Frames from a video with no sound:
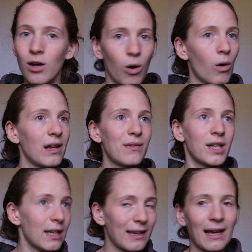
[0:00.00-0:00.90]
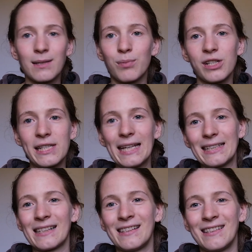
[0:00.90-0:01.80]
or even
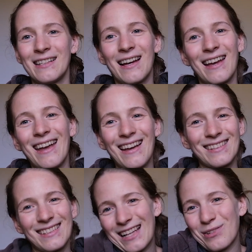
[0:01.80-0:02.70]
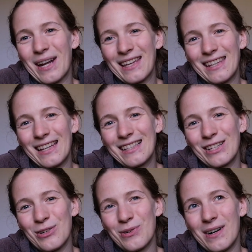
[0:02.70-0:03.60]
90%. And that's what I think.
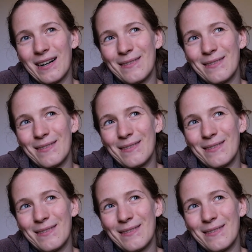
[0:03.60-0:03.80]
So